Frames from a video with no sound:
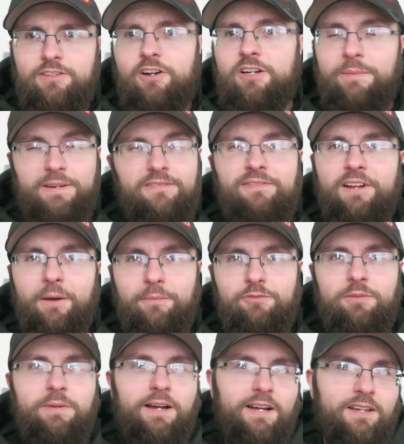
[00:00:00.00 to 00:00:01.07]
it's already been filmed
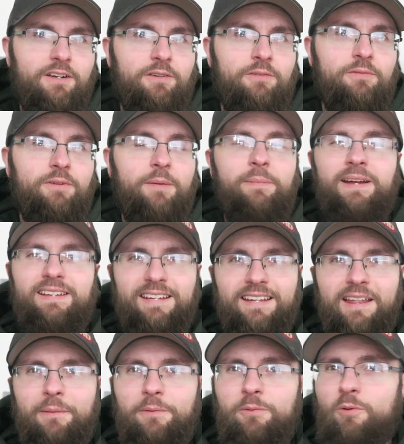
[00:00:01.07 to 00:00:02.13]
so I'm not going to amend it.
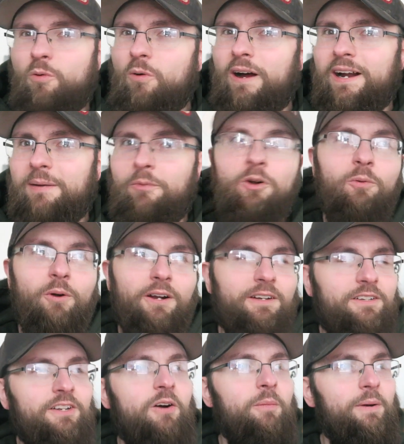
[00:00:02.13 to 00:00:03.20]
That would require more
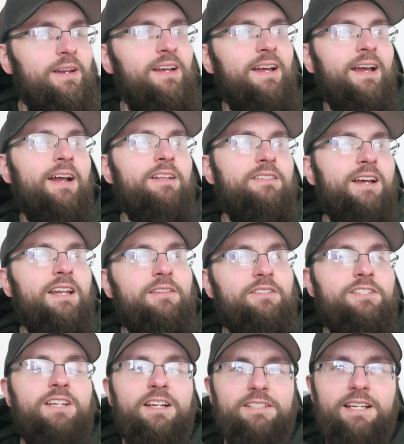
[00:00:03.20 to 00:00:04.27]
work. No, but it's kind of
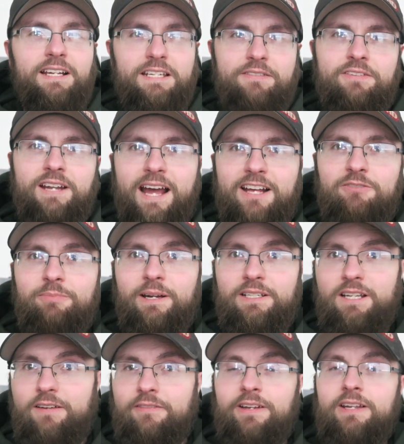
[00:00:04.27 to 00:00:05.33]
discussing a different
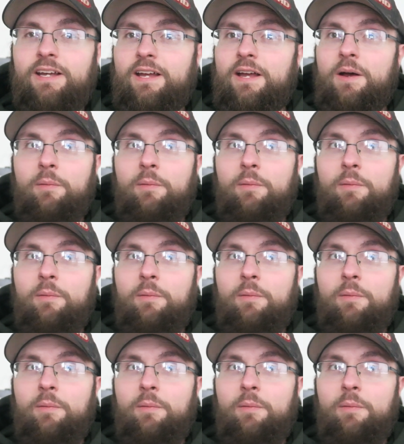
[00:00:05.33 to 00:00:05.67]
aspect of it.